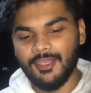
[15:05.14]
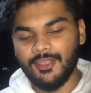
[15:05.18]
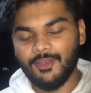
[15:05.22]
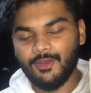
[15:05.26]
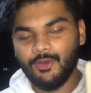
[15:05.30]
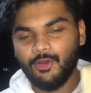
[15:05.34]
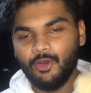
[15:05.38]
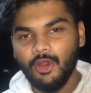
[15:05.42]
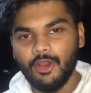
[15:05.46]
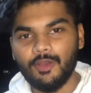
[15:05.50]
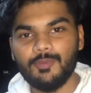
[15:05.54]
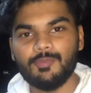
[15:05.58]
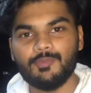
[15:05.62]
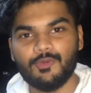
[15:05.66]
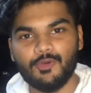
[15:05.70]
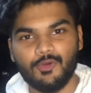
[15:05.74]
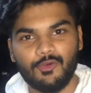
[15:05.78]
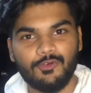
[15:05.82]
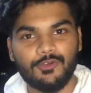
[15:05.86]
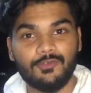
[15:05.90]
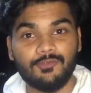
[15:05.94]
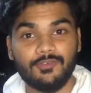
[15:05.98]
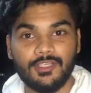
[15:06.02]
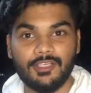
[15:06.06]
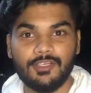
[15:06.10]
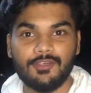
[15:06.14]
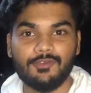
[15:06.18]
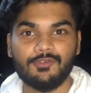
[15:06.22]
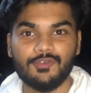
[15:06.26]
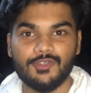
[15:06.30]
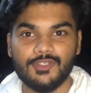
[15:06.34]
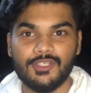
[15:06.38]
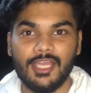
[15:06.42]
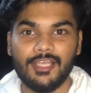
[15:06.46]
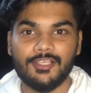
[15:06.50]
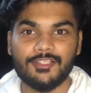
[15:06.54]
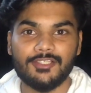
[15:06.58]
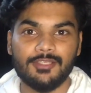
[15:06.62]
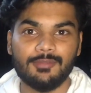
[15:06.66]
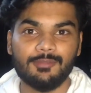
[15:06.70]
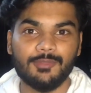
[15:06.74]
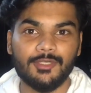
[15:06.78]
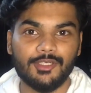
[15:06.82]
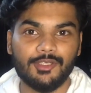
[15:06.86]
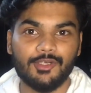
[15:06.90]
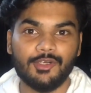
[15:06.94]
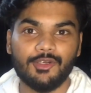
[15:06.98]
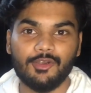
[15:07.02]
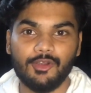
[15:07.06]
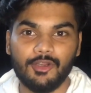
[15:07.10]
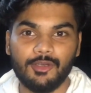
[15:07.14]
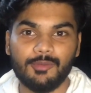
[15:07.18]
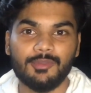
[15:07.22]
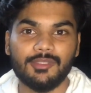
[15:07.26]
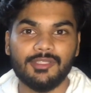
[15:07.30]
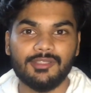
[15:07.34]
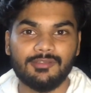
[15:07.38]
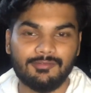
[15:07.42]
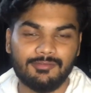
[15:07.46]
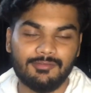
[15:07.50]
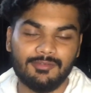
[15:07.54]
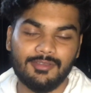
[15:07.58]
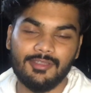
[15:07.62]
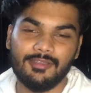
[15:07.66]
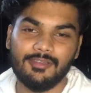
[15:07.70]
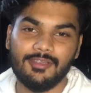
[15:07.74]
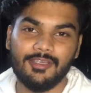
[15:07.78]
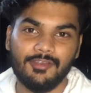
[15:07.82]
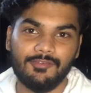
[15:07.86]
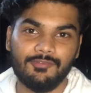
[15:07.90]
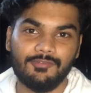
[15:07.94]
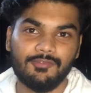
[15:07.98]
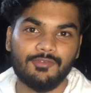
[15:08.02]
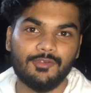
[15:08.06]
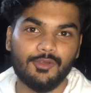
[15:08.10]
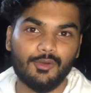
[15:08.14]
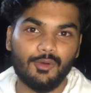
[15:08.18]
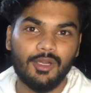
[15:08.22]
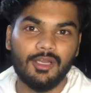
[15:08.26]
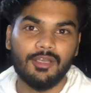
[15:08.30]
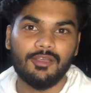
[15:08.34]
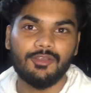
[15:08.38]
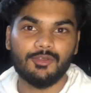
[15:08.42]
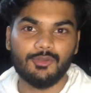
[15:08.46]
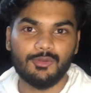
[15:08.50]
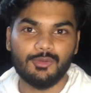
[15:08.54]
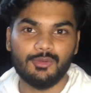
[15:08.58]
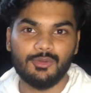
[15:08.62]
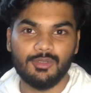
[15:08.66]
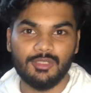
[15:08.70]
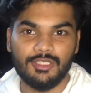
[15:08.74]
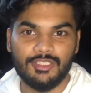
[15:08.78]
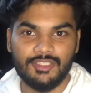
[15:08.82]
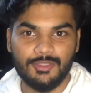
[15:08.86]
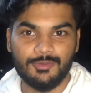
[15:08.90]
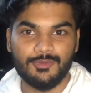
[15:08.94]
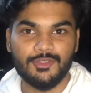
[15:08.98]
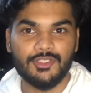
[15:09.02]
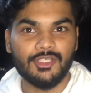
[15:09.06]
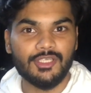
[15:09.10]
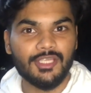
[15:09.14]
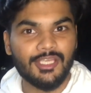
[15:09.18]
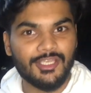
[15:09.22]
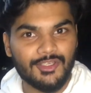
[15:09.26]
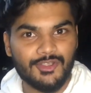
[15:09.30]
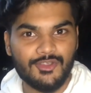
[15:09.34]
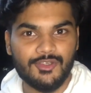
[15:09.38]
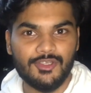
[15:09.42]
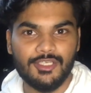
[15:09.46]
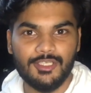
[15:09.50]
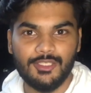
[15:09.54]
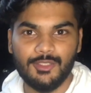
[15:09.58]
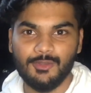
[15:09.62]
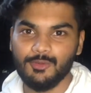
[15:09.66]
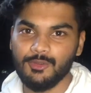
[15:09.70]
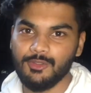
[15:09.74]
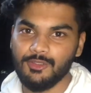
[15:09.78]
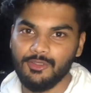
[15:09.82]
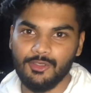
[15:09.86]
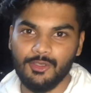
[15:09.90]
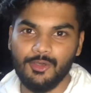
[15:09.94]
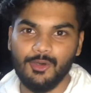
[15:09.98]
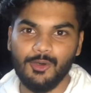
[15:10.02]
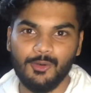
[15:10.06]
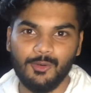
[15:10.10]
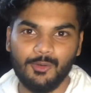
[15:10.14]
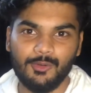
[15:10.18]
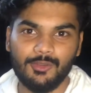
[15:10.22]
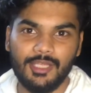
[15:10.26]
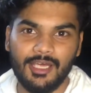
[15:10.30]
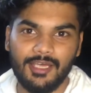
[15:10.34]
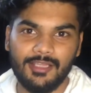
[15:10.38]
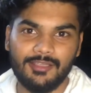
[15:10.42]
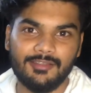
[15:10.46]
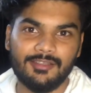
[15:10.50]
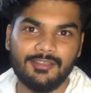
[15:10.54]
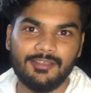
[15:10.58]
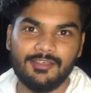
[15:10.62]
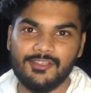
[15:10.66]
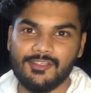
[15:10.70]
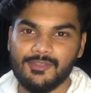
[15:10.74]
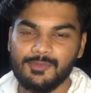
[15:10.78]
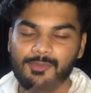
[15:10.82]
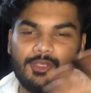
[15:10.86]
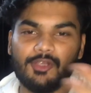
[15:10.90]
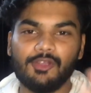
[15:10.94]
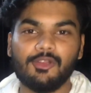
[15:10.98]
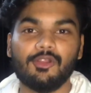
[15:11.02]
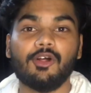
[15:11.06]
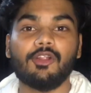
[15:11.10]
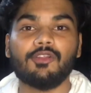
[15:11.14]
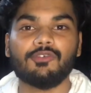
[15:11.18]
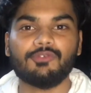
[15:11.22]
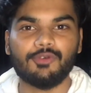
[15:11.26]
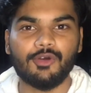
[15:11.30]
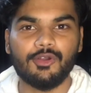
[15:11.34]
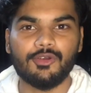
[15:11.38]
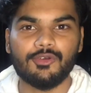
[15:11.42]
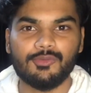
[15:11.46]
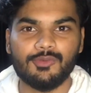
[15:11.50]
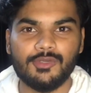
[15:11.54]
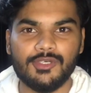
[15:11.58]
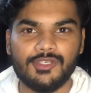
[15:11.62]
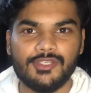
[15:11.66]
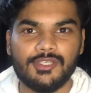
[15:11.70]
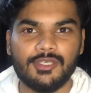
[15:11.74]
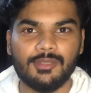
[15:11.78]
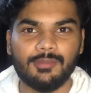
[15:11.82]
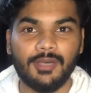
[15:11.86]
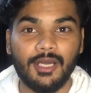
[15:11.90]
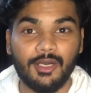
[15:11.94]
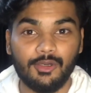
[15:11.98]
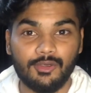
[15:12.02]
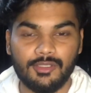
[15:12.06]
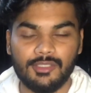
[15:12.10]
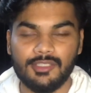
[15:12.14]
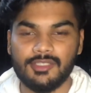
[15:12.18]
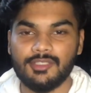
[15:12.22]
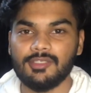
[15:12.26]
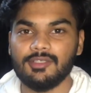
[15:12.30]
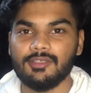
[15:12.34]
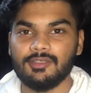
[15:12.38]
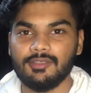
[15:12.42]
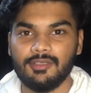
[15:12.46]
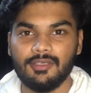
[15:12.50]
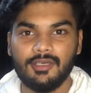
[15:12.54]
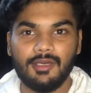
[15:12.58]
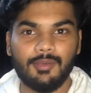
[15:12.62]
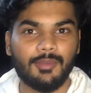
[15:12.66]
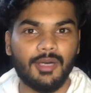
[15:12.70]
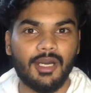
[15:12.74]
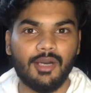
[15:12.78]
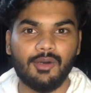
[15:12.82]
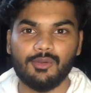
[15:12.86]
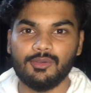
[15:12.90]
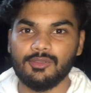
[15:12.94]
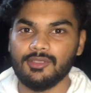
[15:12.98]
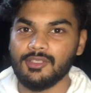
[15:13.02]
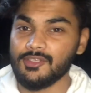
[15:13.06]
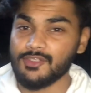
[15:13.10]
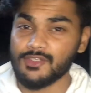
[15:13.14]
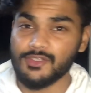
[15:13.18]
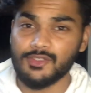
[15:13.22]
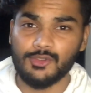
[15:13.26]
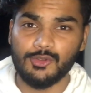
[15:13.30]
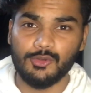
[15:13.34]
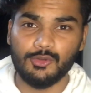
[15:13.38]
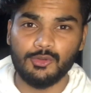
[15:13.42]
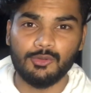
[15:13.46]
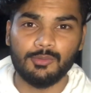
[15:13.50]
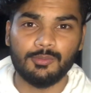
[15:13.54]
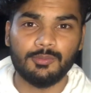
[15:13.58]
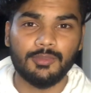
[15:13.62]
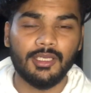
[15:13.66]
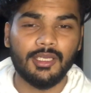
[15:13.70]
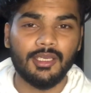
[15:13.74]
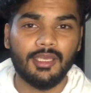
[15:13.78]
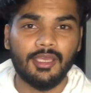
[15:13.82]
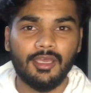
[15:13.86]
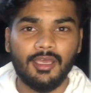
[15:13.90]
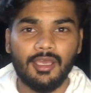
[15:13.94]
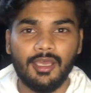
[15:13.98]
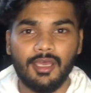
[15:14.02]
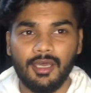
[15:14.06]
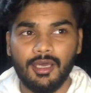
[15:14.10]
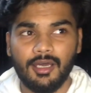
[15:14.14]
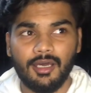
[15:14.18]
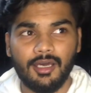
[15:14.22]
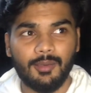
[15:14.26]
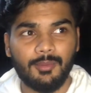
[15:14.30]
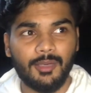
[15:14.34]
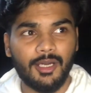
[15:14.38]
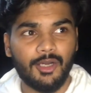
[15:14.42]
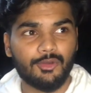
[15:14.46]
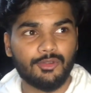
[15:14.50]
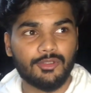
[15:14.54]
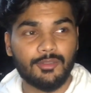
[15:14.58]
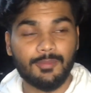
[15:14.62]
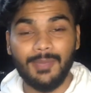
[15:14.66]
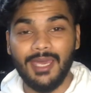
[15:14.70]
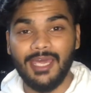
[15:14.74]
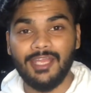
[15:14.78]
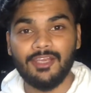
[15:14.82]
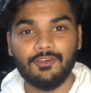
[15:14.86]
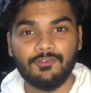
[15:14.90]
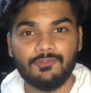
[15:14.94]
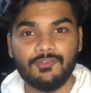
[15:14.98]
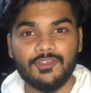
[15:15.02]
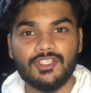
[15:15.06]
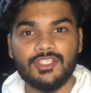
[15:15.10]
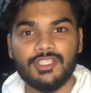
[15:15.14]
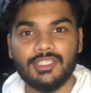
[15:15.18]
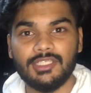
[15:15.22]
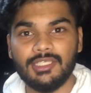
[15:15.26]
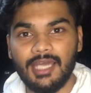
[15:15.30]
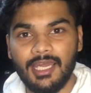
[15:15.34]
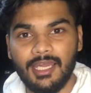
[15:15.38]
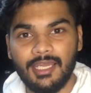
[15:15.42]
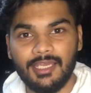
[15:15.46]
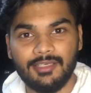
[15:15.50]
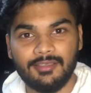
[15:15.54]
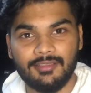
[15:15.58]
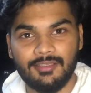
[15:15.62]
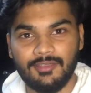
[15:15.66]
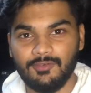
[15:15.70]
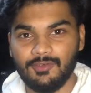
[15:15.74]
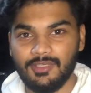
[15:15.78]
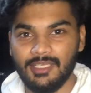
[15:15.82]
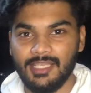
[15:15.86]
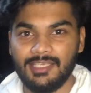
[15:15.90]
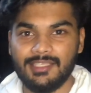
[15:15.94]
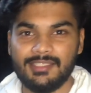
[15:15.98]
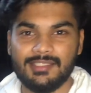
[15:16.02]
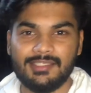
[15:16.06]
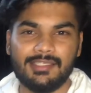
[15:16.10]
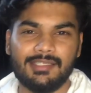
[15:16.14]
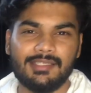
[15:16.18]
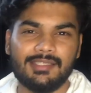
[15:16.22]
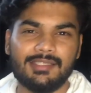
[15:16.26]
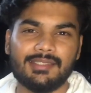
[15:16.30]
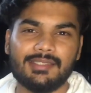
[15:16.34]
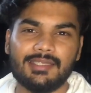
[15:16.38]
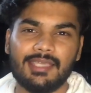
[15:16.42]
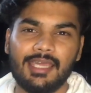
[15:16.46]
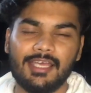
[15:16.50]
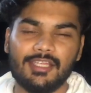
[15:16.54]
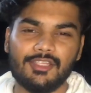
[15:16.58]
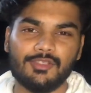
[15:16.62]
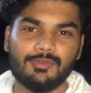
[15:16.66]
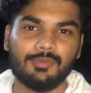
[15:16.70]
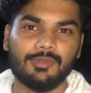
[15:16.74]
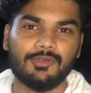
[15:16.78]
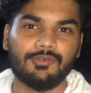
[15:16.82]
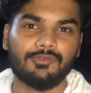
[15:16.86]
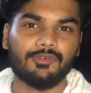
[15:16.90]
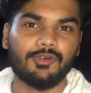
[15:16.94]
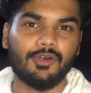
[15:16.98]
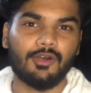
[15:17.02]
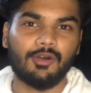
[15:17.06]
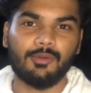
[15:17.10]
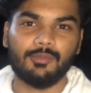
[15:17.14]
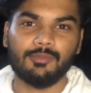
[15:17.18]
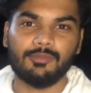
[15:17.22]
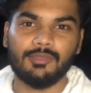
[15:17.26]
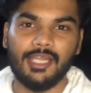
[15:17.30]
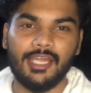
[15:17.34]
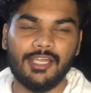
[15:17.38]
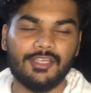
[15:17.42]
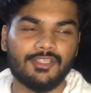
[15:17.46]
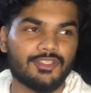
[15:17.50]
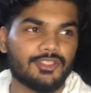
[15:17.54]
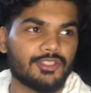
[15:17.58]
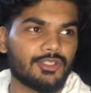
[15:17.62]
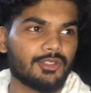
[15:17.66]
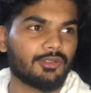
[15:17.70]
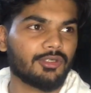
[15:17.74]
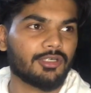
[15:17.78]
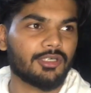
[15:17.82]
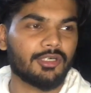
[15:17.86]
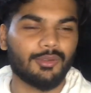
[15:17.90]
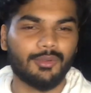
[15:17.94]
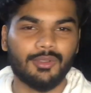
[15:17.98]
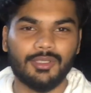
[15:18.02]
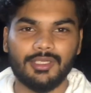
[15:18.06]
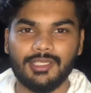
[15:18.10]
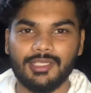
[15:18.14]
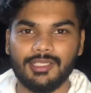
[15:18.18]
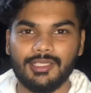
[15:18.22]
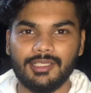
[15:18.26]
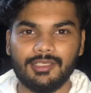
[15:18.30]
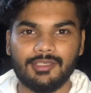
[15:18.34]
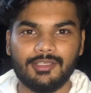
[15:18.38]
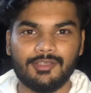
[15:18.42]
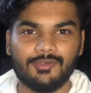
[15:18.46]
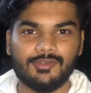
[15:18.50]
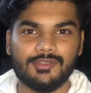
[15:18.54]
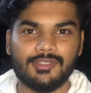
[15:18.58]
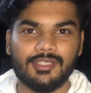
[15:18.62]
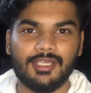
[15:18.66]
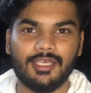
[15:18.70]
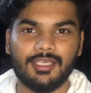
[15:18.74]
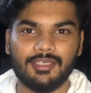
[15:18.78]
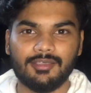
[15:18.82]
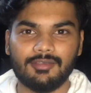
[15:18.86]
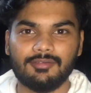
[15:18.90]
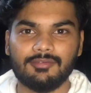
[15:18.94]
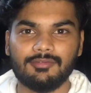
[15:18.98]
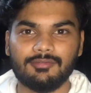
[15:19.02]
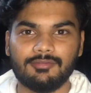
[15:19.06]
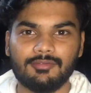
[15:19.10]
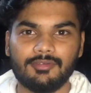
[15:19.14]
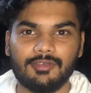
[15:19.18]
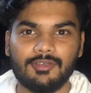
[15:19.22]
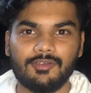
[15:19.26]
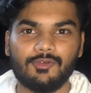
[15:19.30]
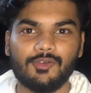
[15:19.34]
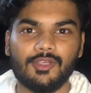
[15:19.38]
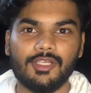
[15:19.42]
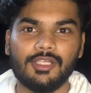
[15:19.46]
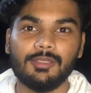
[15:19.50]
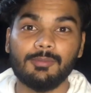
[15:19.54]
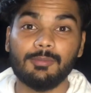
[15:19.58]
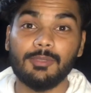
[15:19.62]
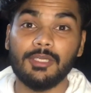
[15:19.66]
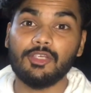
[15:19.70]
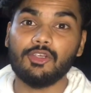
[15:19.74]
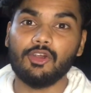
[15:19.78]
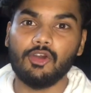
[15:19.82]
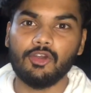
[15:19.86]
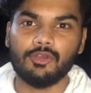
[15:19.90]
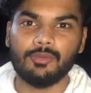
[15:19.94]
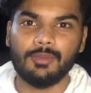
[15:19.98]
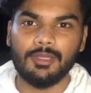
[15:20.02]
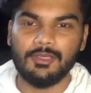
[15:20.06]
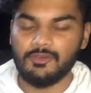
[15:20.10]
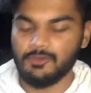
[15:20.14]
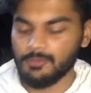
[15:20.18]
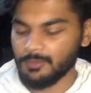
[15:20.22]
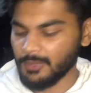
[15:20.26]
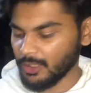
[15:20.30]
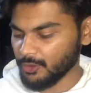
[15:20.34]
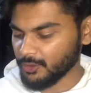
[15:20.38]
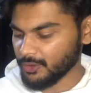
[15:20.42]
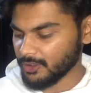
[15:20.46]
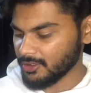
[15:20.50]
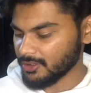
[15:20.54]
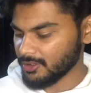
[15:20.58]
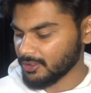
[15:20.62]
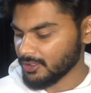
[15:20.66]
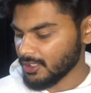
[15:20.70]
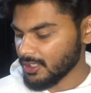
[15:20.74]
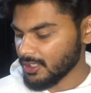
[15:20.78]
Not proven whether he was actually murdered or not, but if you are into Egyptian history, you would know that there's been a lot of controversy about it, about his tomb, about the manner in which he died. There were like CT scans performed, Nat Geo covered it. It's like a really big documentary about it.